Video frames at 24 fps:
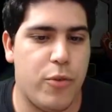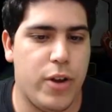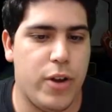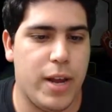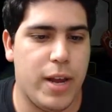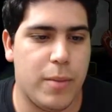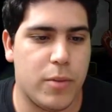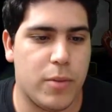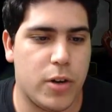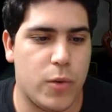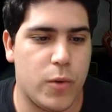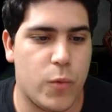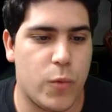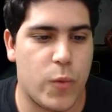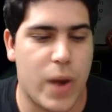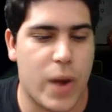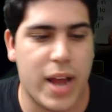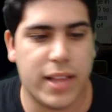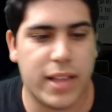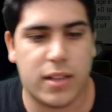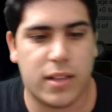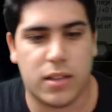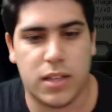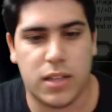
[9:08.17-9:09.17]
I'm gonna
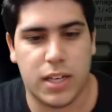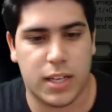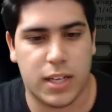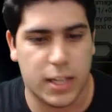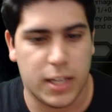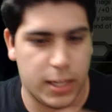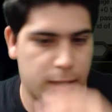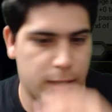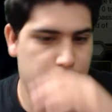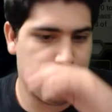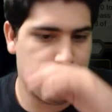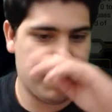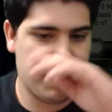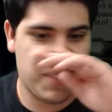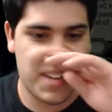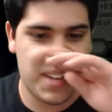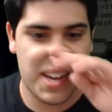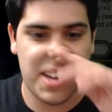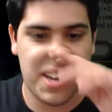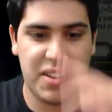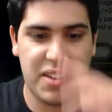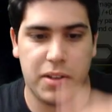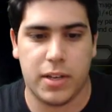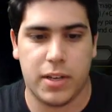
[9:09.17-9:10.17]
right click it,
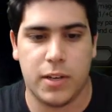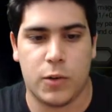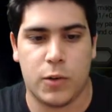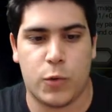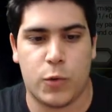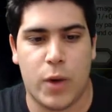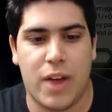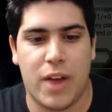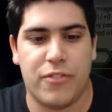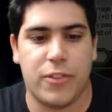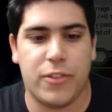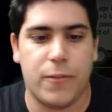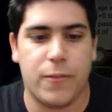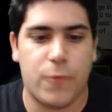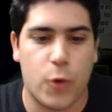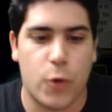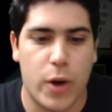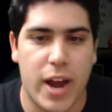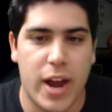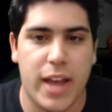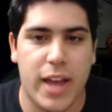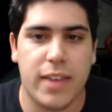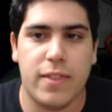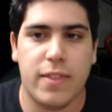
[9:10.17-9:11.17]
and you can craft it for
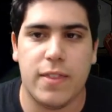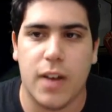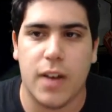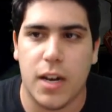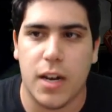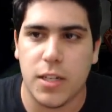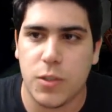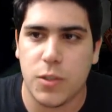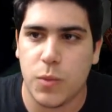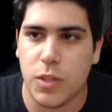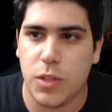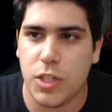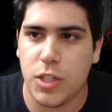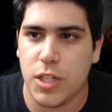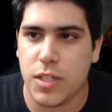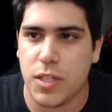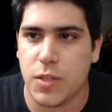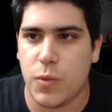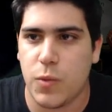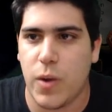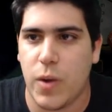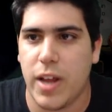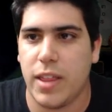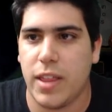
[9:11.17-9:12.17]
8 dust, which is
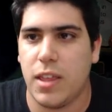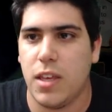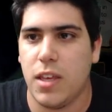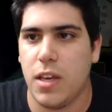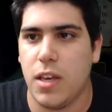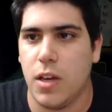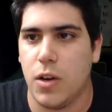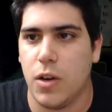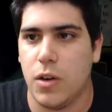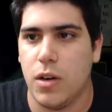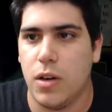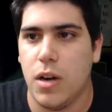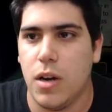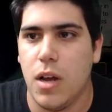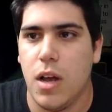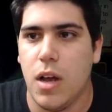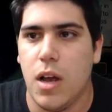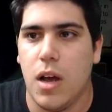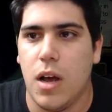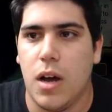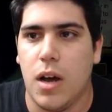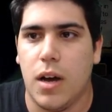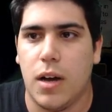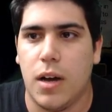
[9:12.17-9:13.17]
right here,
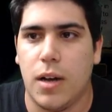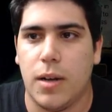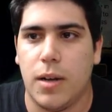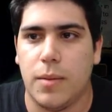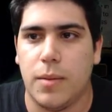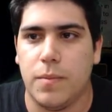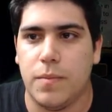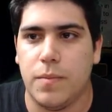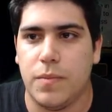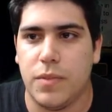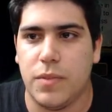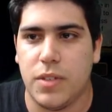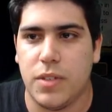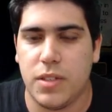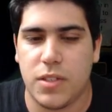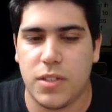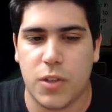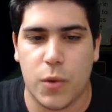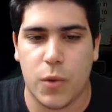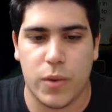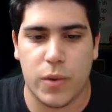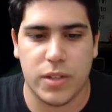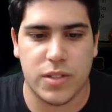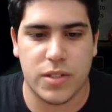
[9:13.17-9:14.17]
this
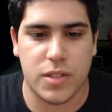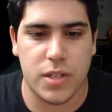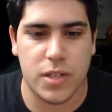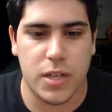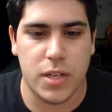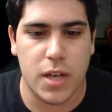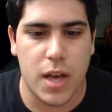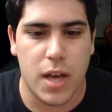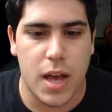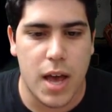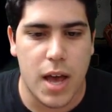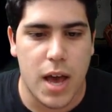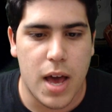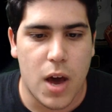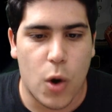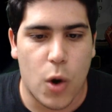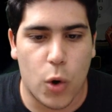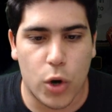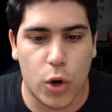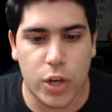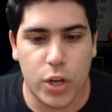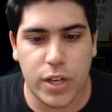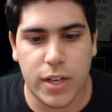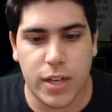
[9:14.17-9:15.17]
currency,
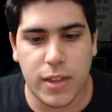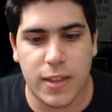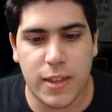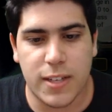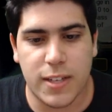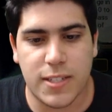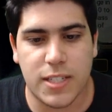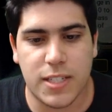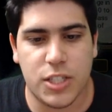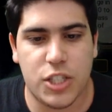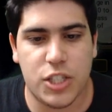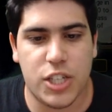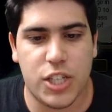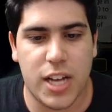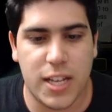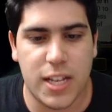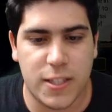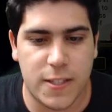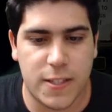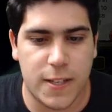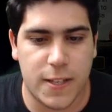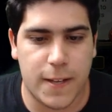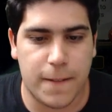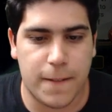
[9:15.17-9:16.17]
or you can
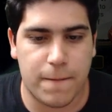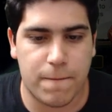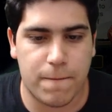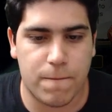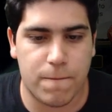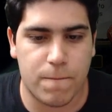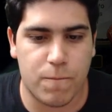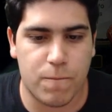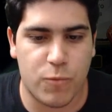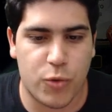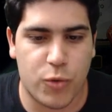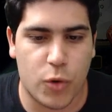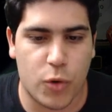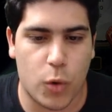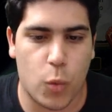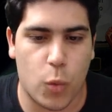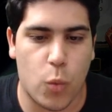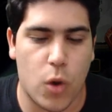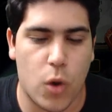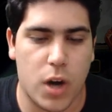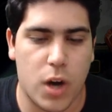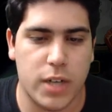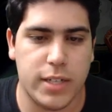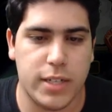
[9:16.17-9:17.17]
disenchant it for
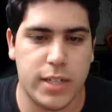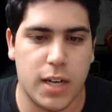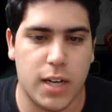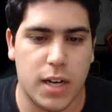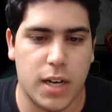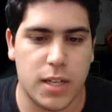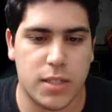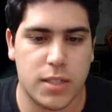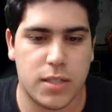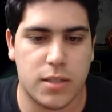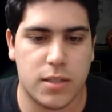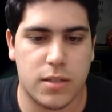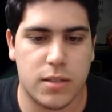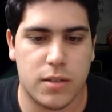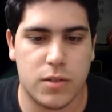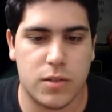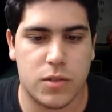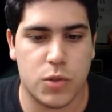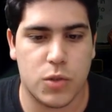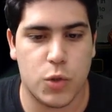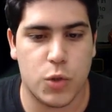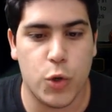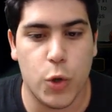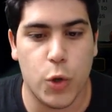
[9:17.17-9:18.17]
1 dust.
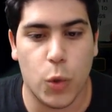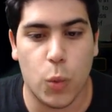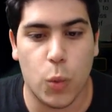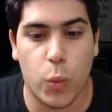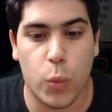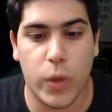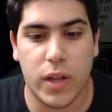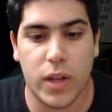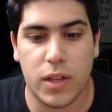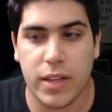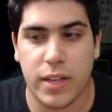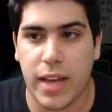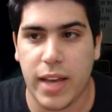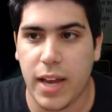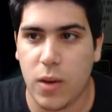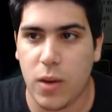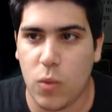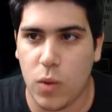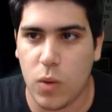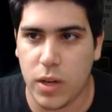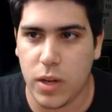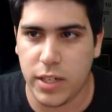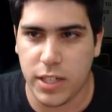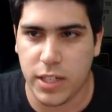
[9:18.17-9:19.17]
So you will gain
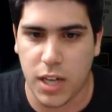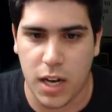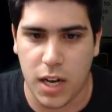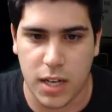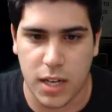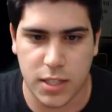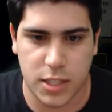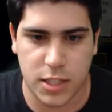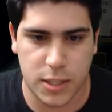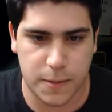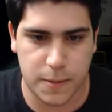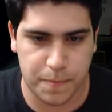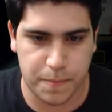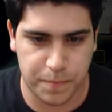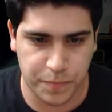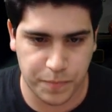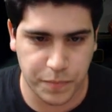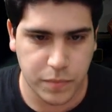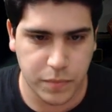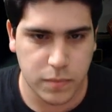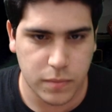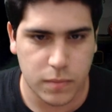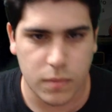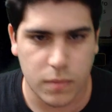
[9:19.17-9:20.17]
1 dust,
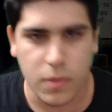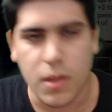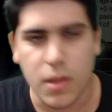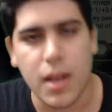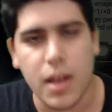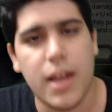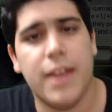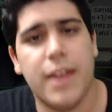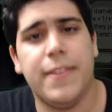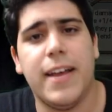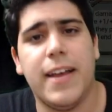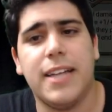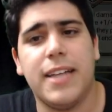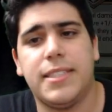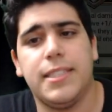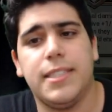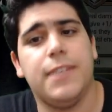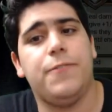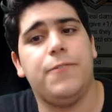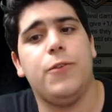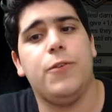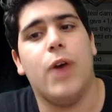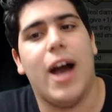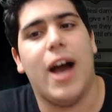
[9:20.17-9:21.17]
and that's
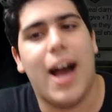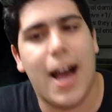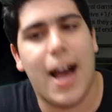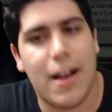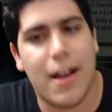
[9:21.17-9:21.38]
if you have